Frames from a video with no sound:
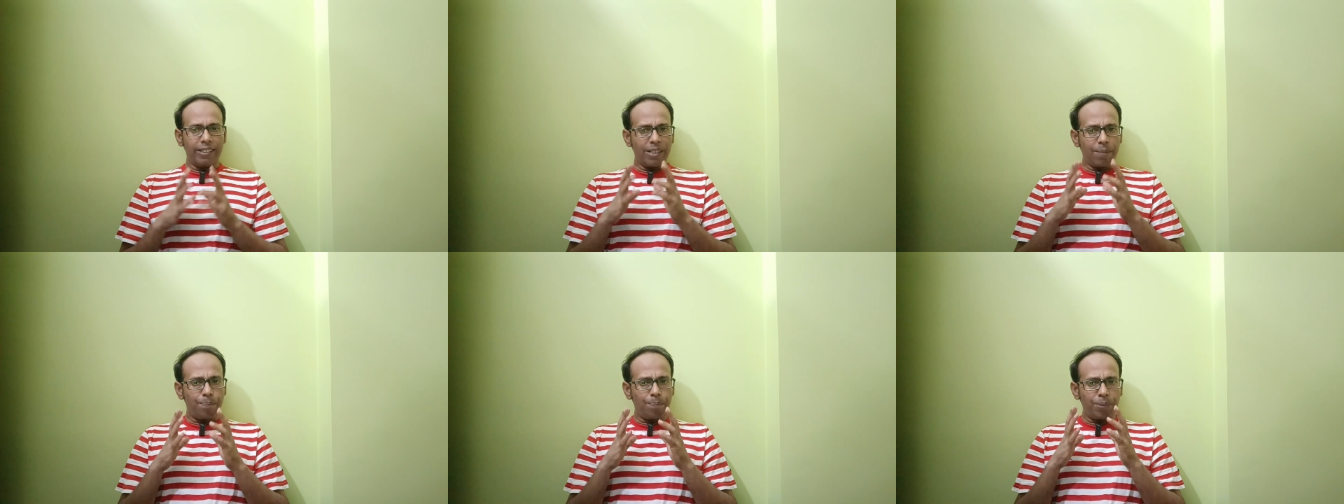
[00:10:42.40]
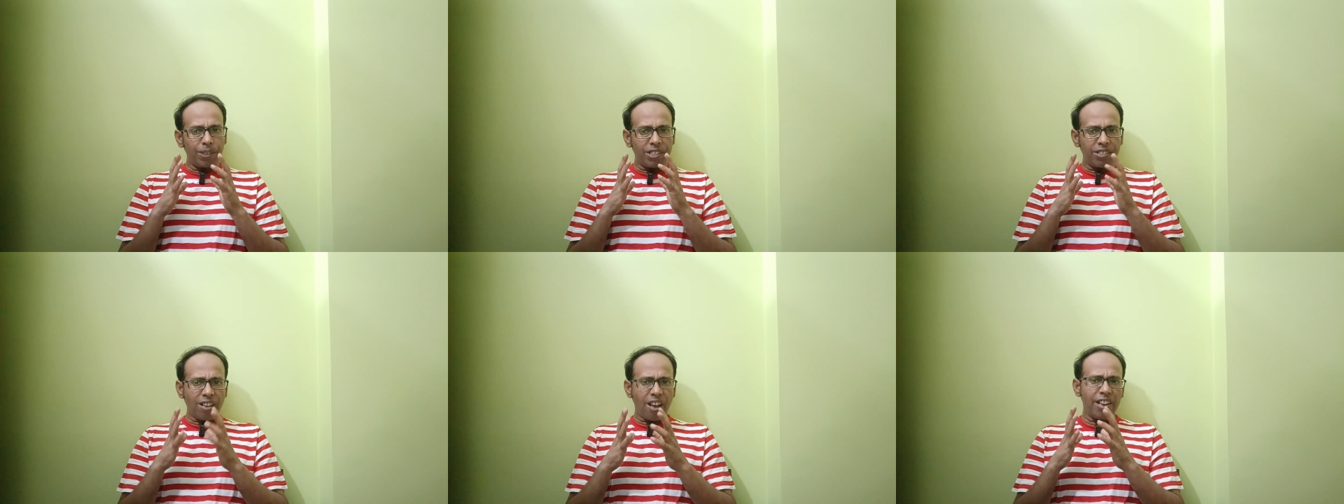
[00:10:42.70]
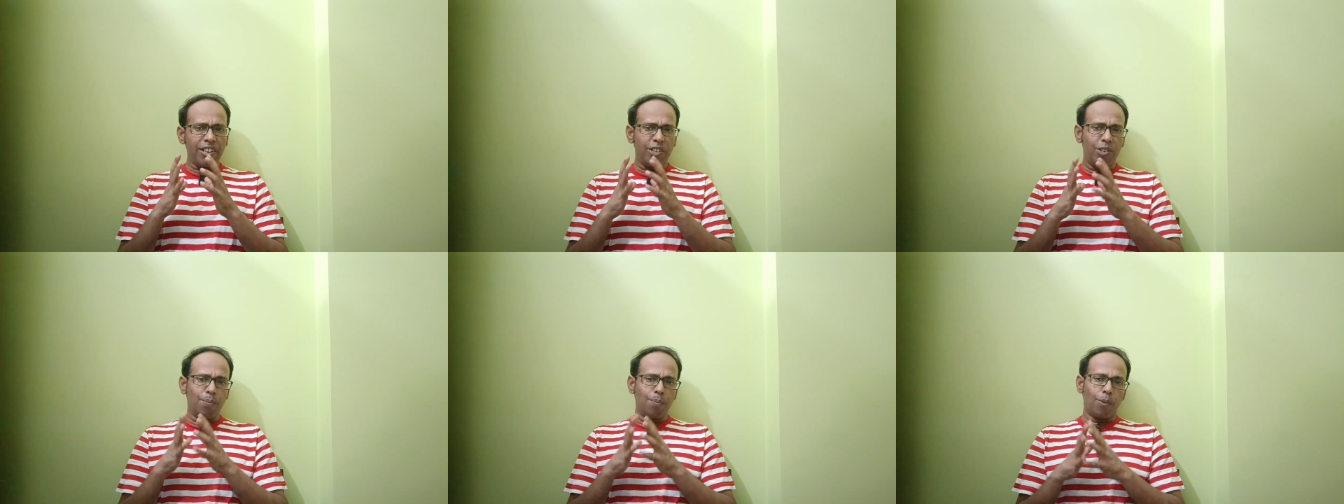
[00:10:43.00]

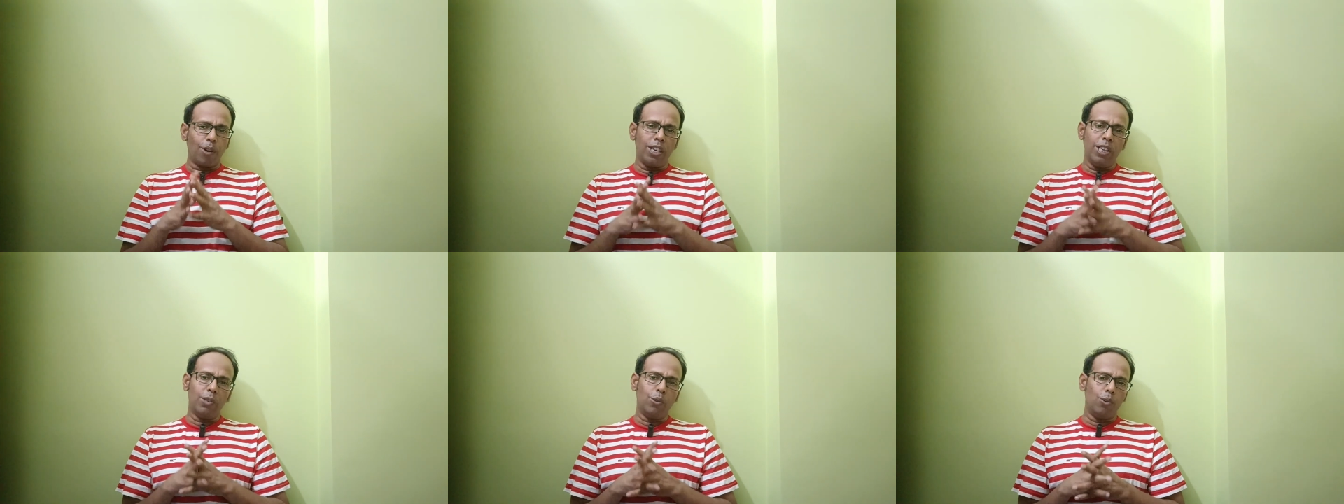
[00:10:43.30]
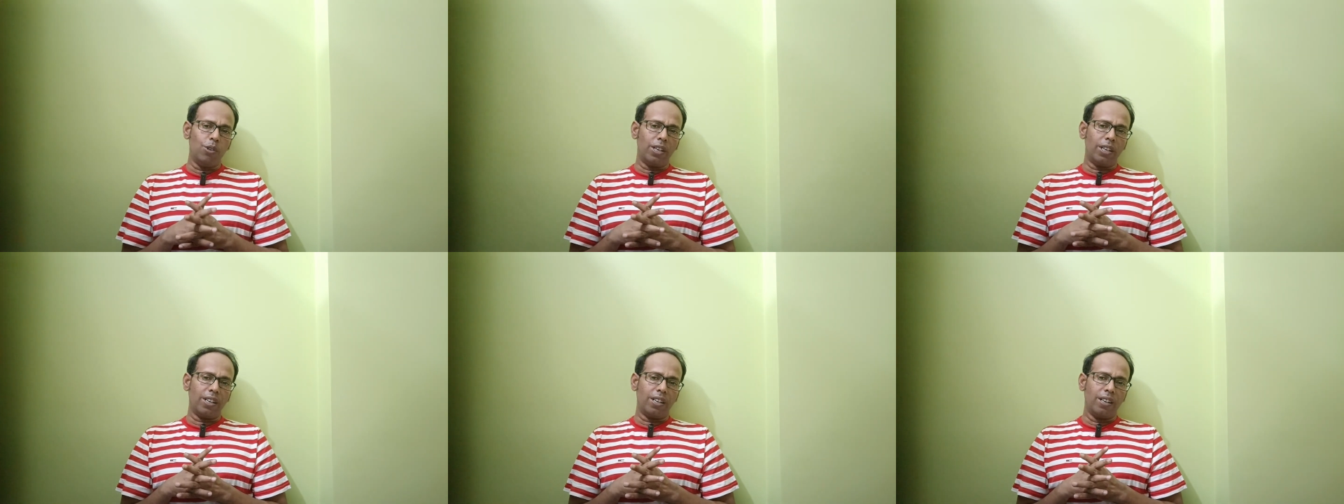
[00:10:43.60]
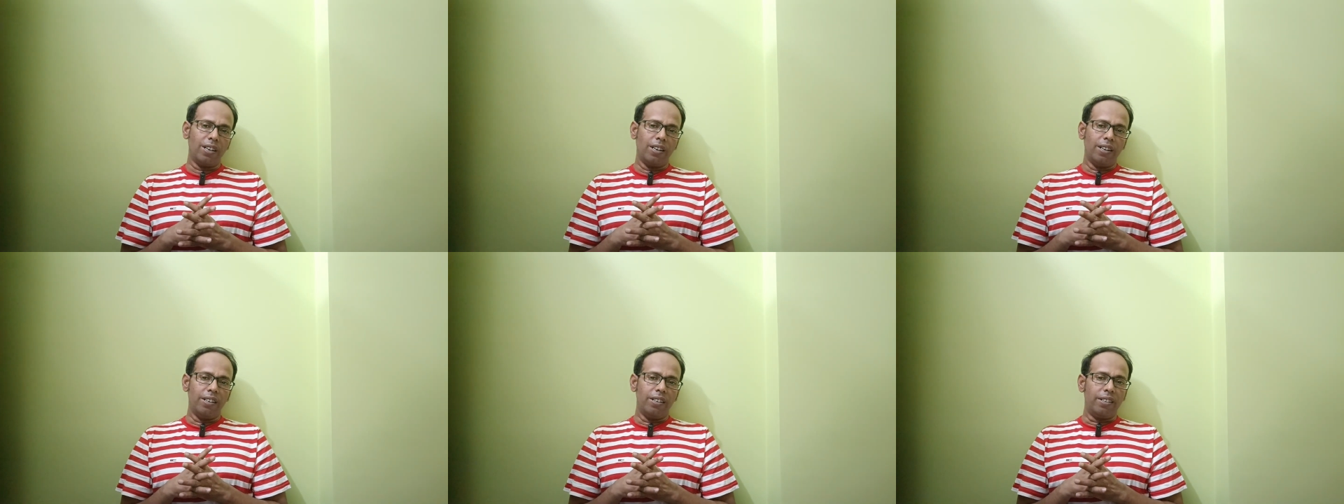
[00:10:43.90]
precise molecular
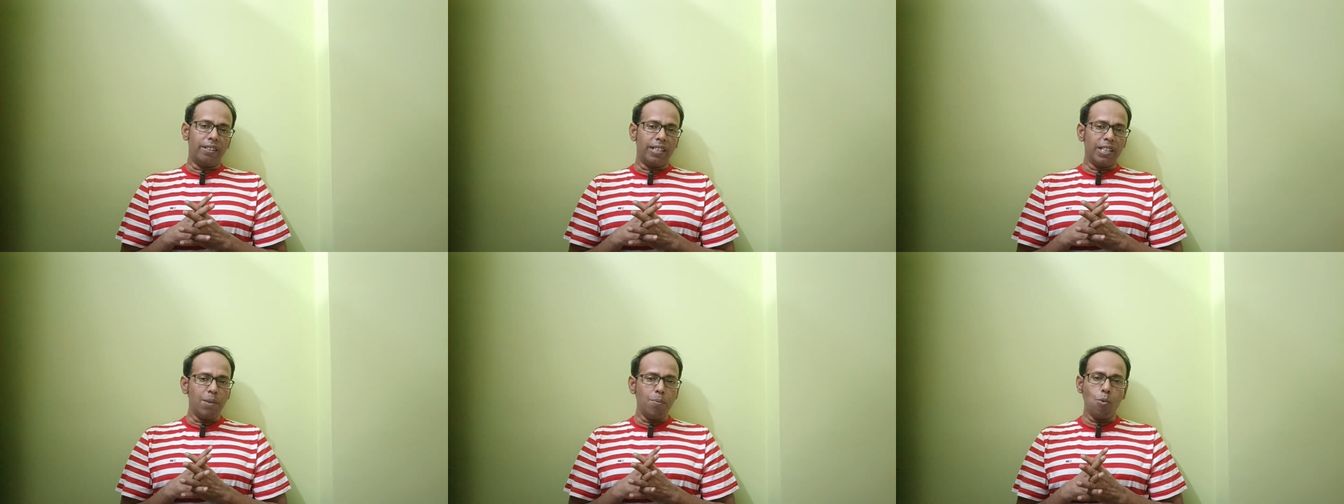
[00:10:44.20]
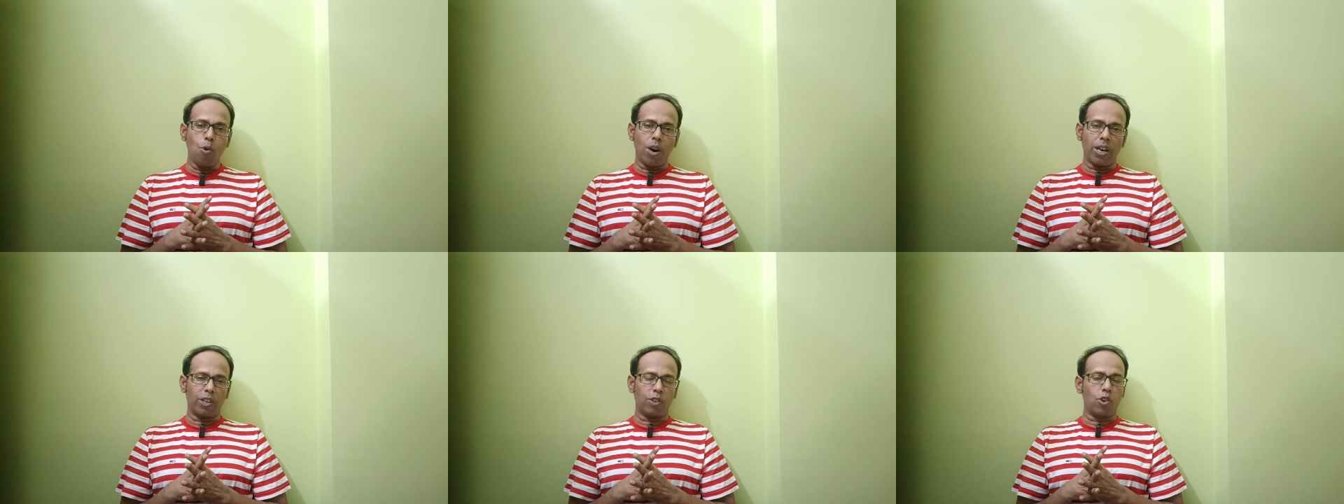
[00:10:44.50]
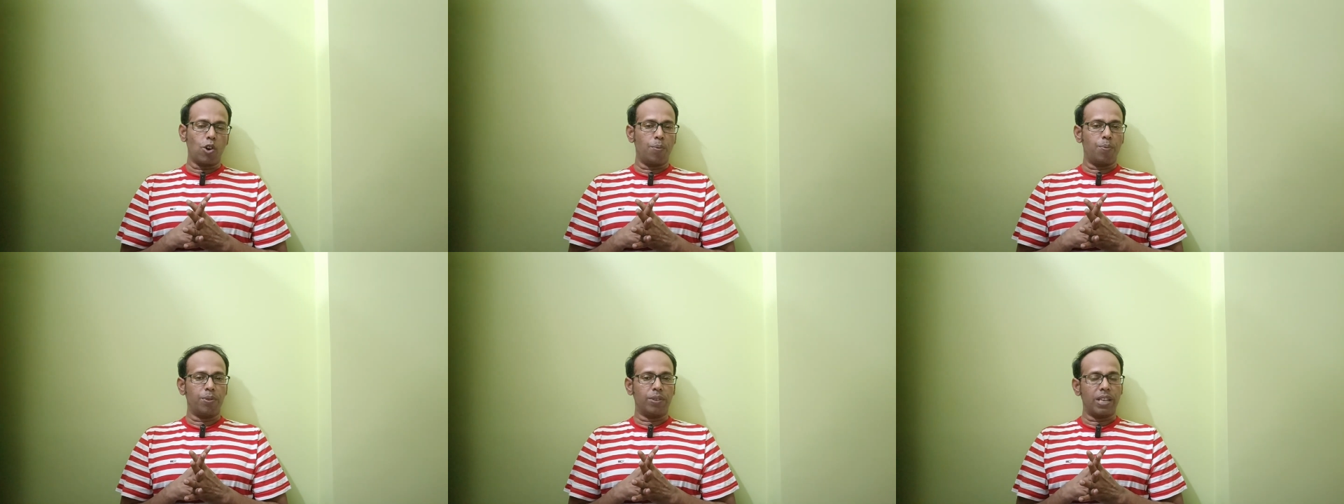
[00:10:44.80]
teamwork
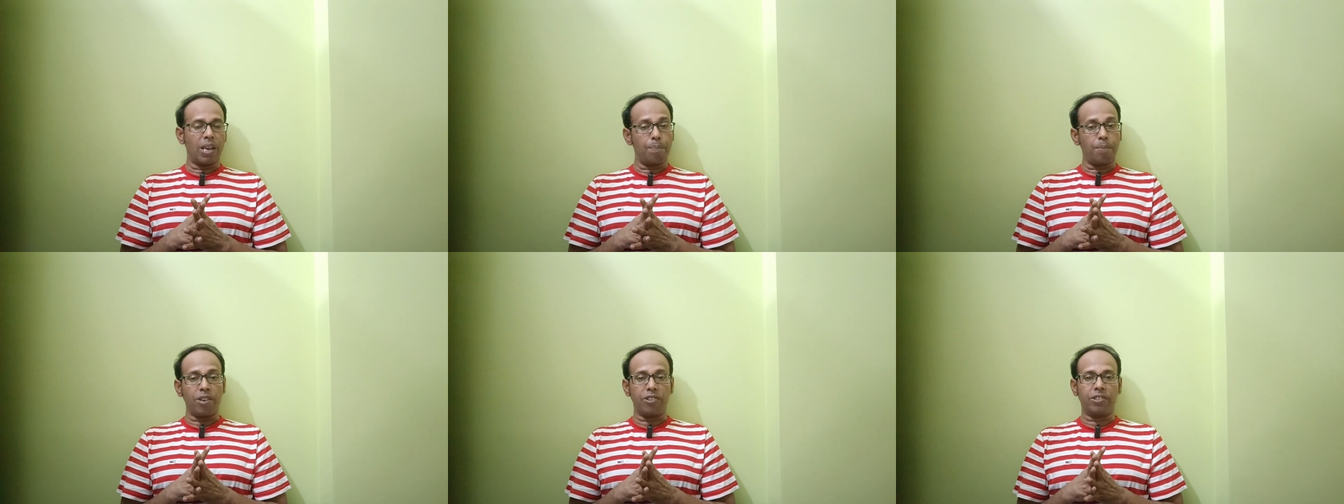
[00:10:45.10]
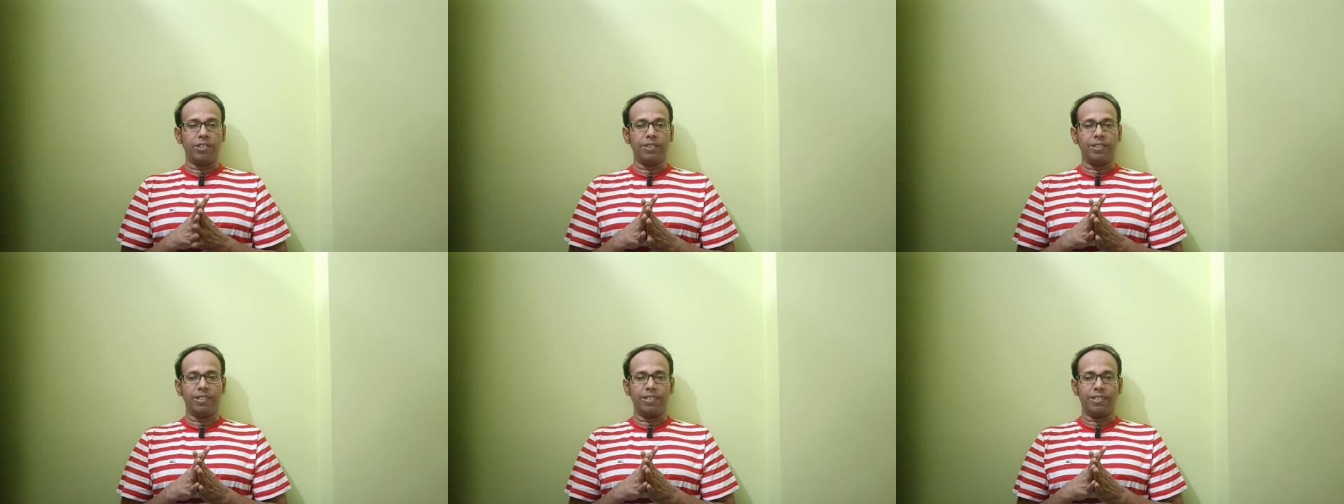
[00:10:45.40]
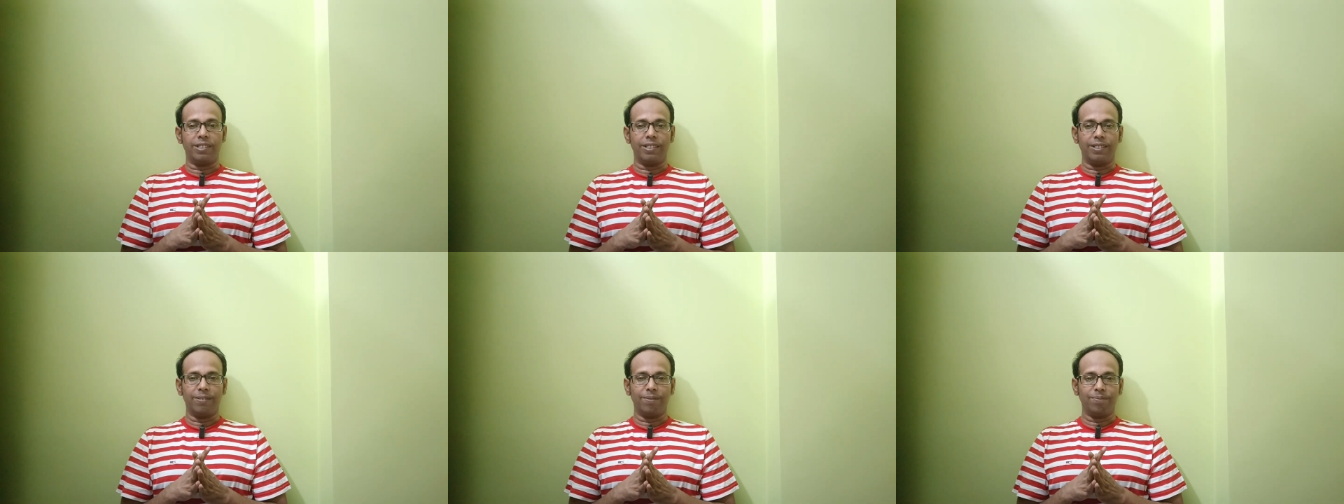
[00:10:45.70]
of
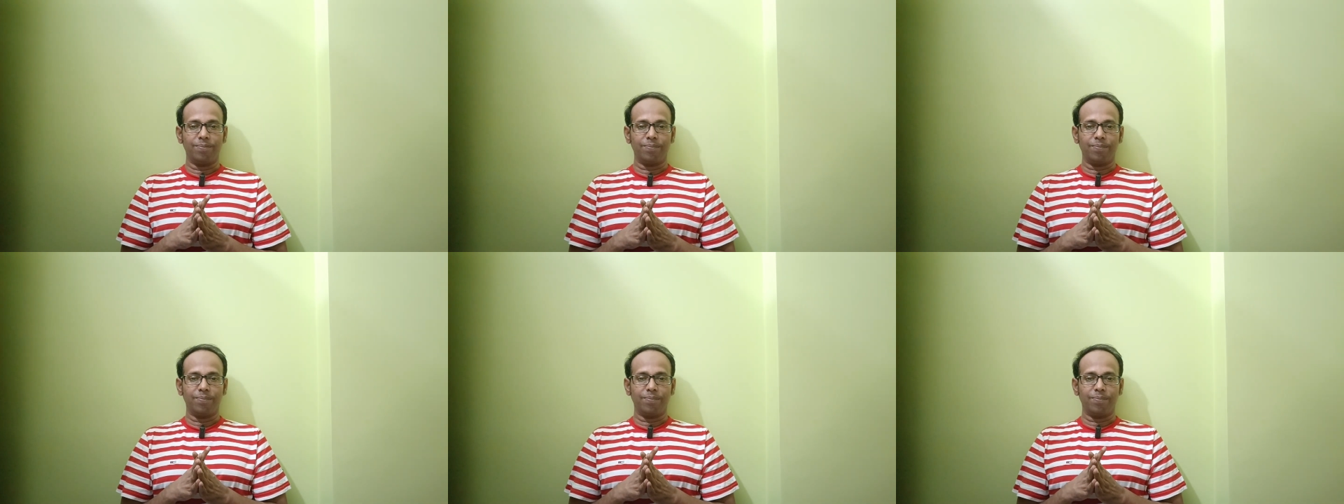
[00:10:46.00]
capacitation,